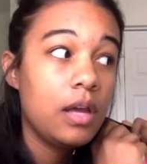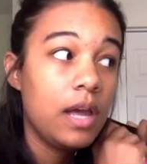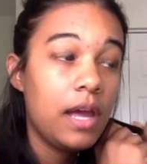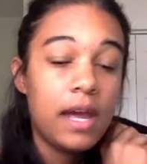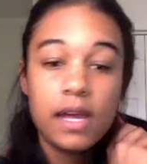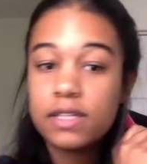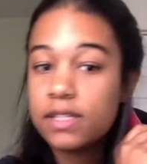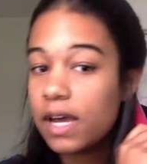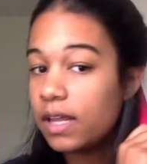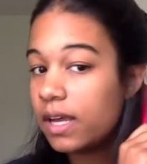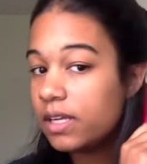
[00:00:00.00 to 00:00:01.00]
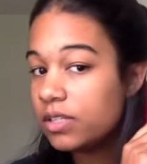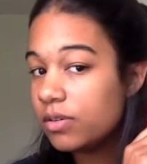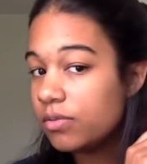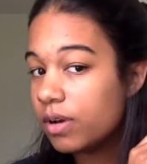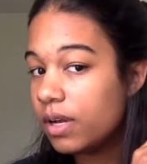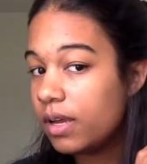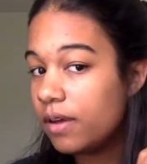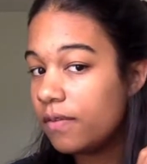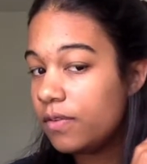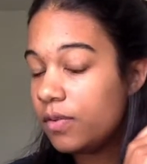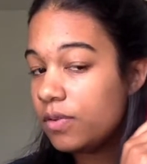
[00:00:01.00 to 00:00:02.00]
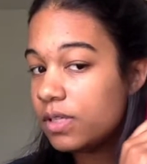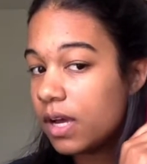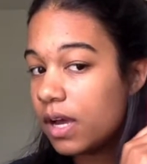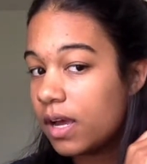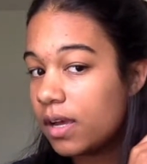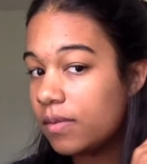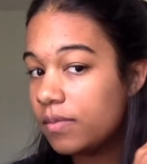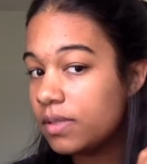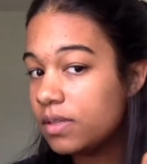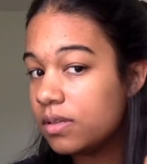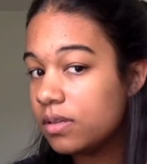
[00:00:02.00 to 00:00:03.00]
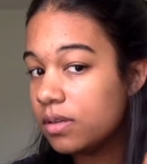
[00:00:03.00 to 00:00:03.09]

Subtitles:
and I like to run it a few times,